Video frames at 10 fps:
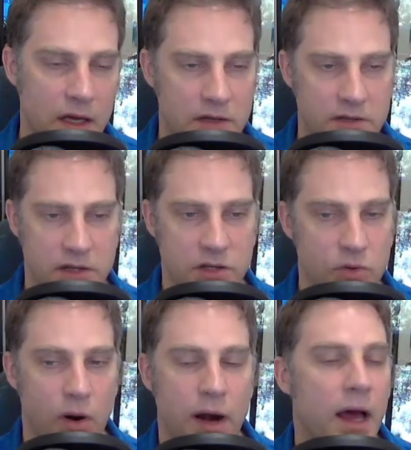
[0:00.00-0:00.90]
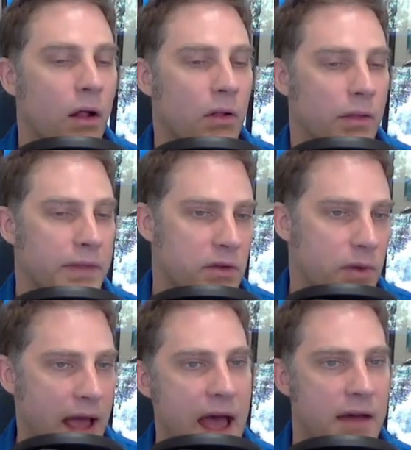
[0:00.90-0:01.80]
So the URL that you
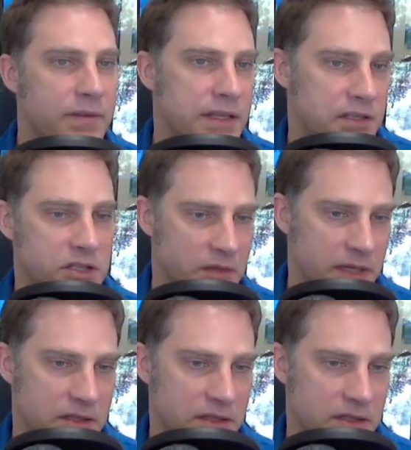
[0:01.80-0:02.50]
have in the GMB.